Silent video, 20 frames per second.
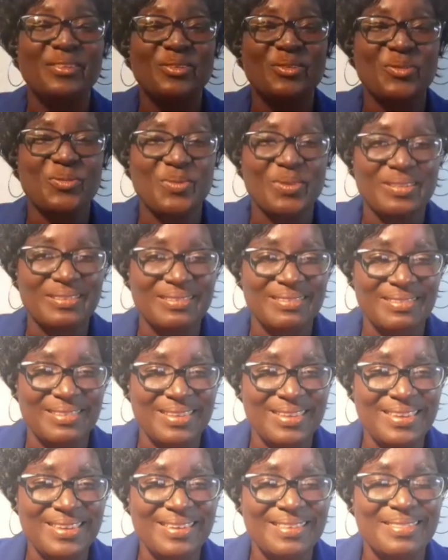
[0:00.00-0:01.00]
you will
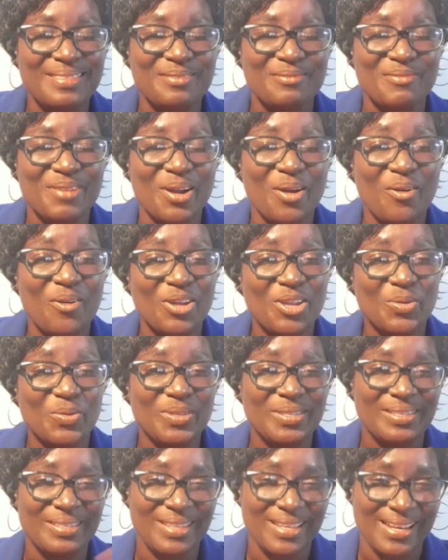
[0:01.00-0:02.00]
see the
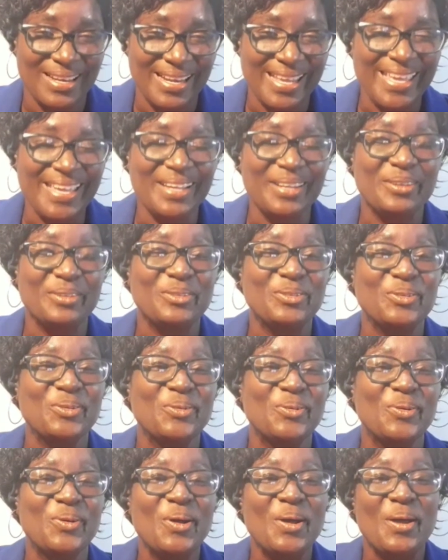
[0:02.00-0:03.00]
link
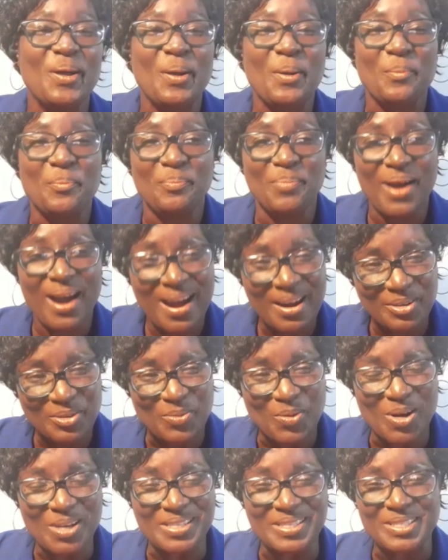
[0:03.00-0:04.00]
to
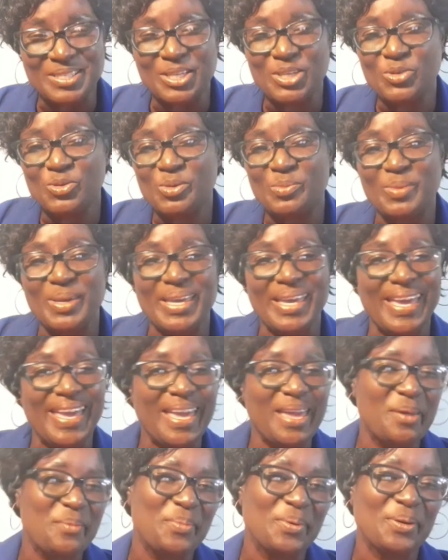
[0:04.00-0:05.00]
part 1, so you'll be
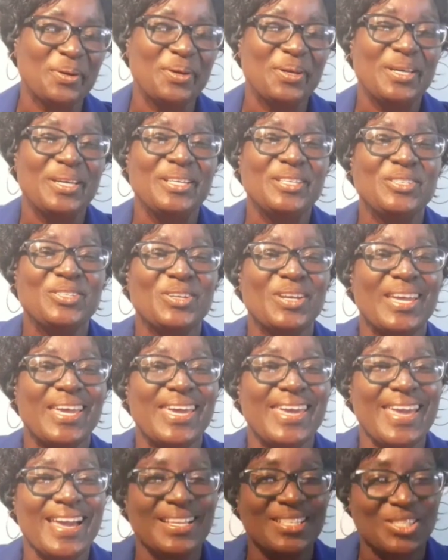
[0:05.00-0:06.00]
able to
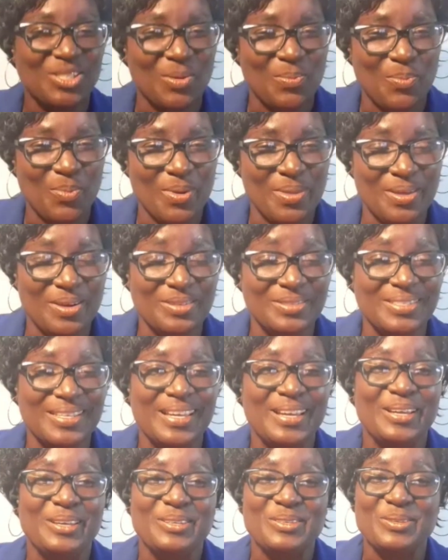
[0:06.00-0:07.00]
catch up with us.
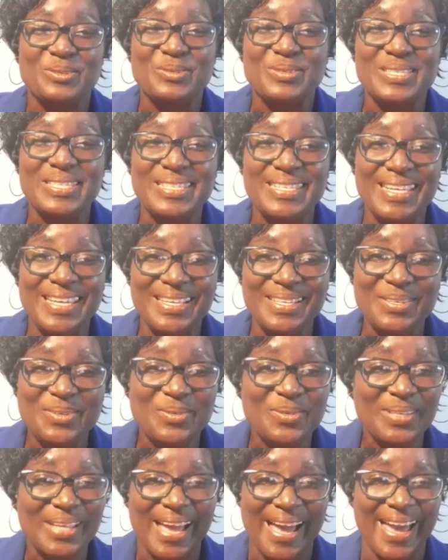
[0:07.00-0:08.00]
So stay
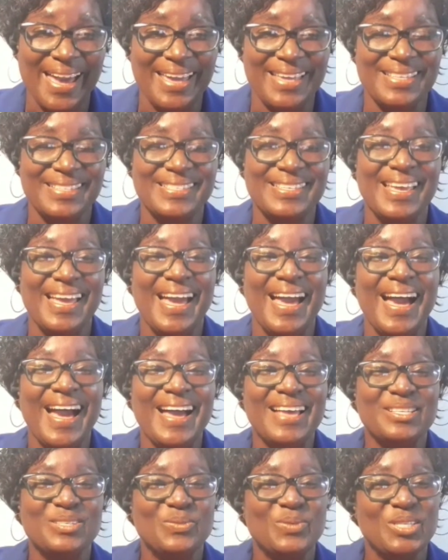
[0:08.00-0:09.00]
tuned, guys,
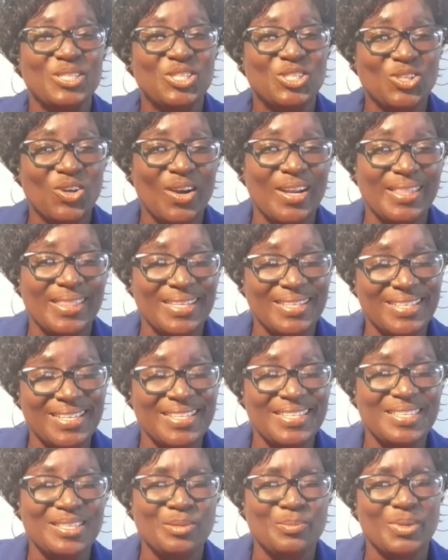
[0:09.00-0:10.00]
as we join the
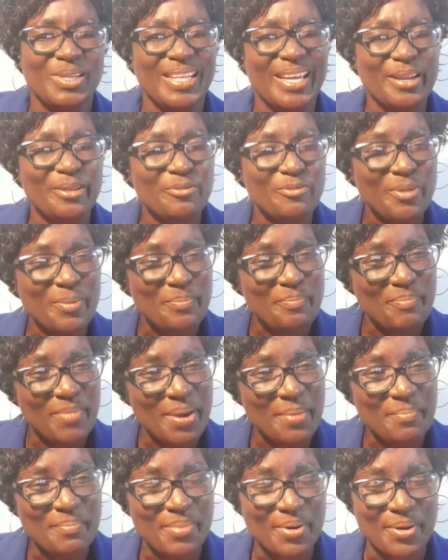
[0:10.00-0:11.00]
testimony. And
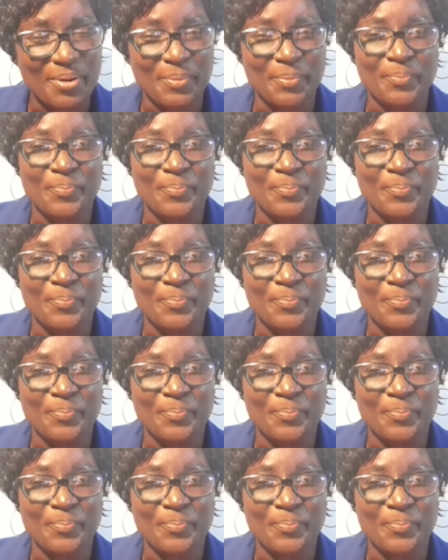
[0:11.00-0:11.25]
remember,